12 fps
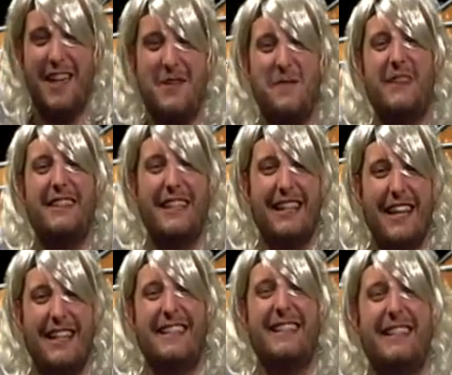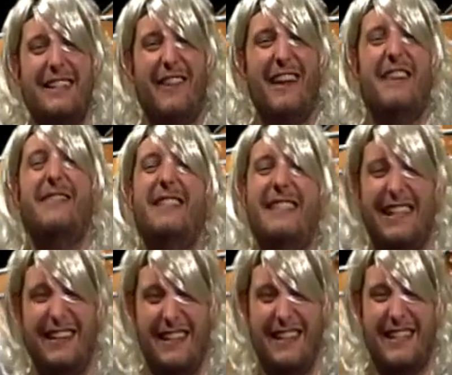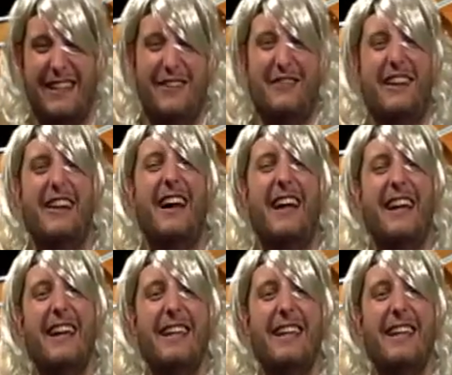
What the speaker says: you put the saran wrap, seriously, oh my God.